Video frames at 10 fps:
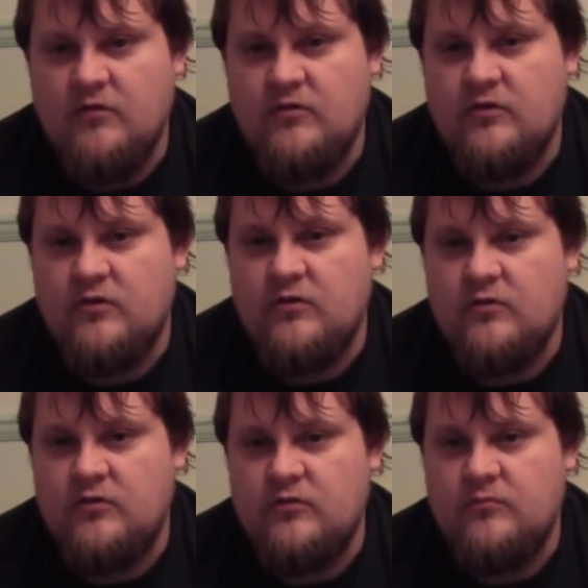I was sort of
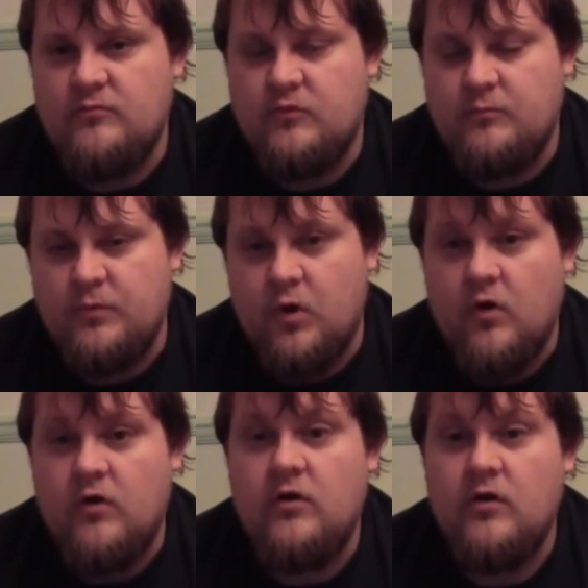thinking,
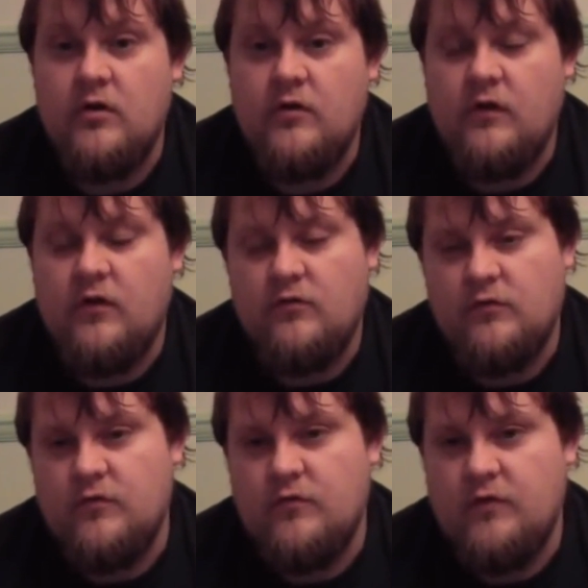it's such a shame
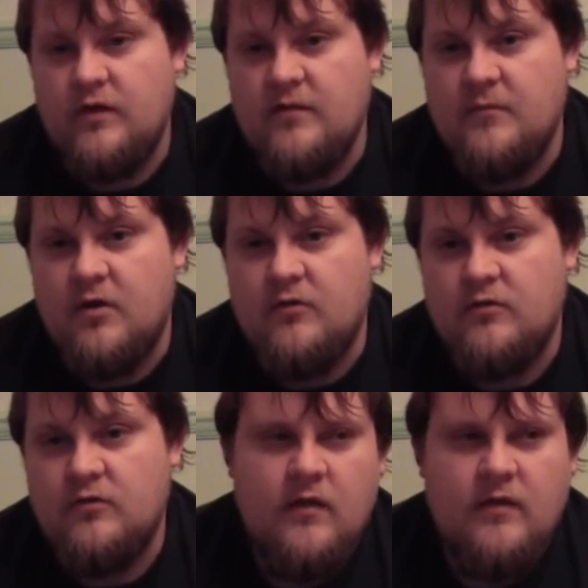that the guy that
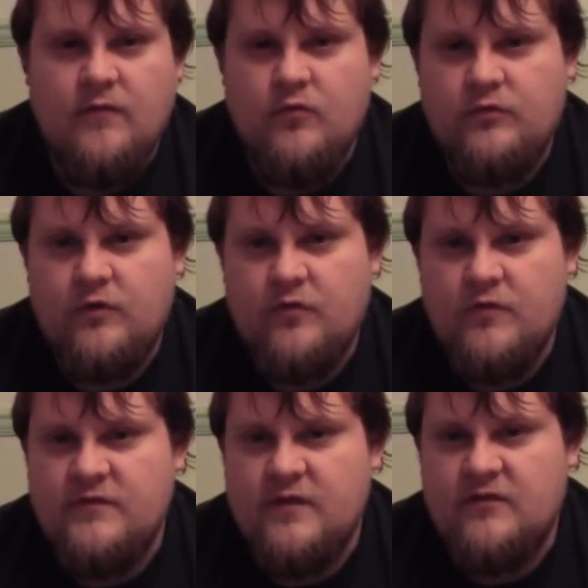translated
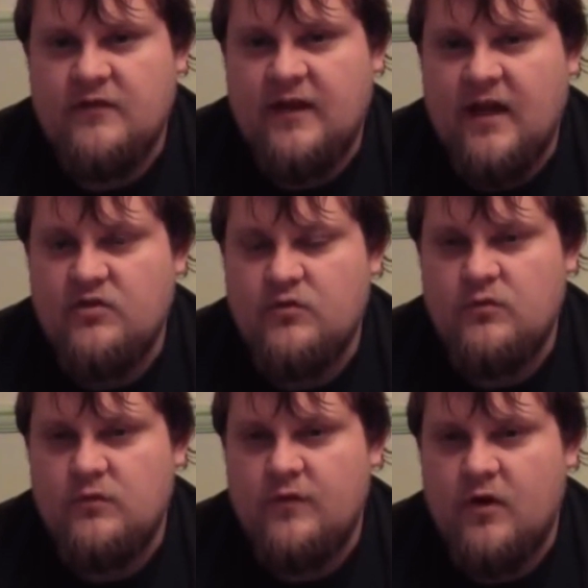Metal Gear
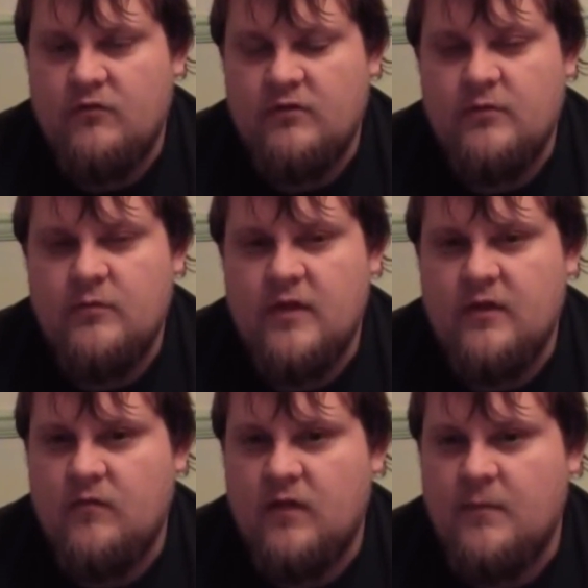Solid 1 was
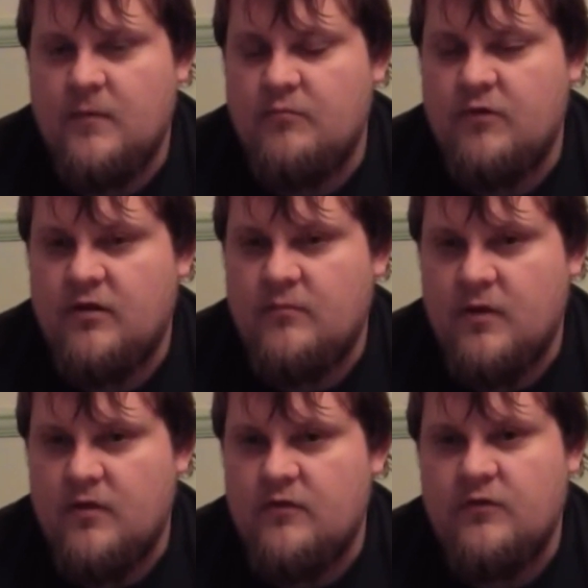fired by
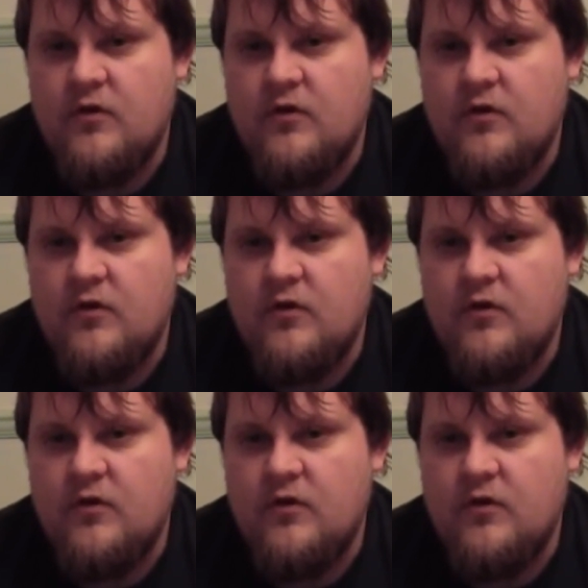Kojima